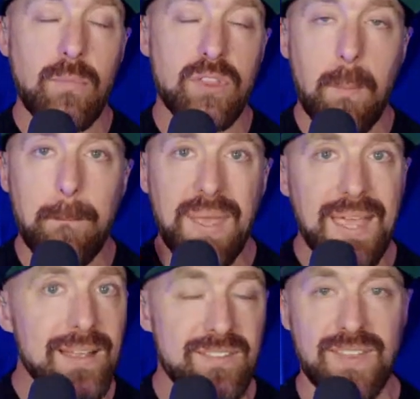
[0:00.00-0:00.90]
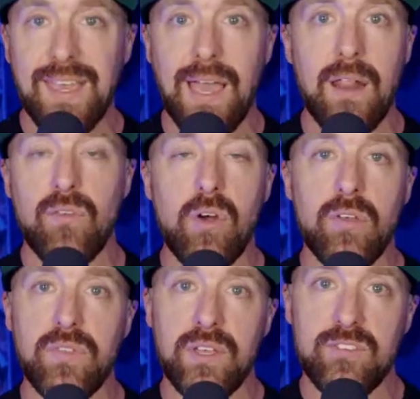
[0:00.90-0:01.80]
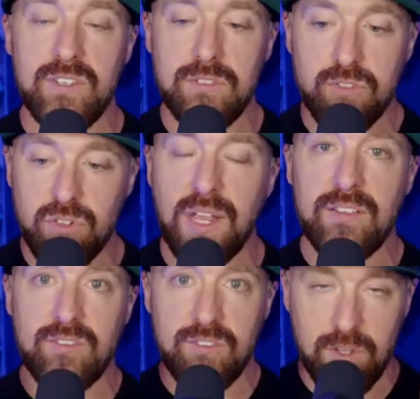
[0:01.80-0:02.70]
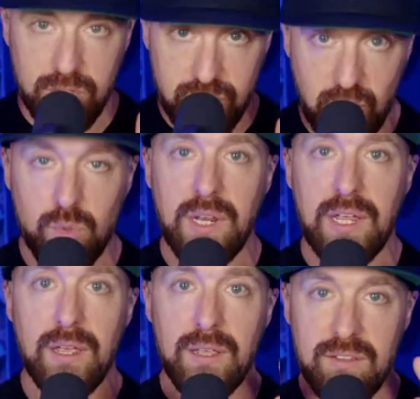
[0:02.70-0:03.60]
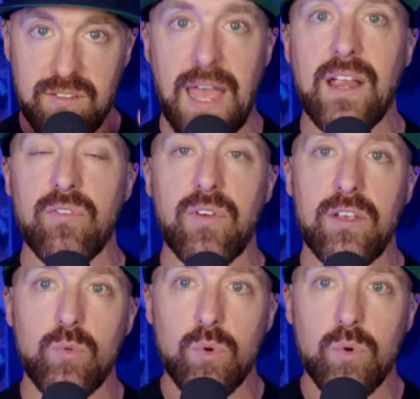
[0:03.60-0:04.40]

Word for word: But the biggest thing out of all of this is Christ's atoning sacrifice.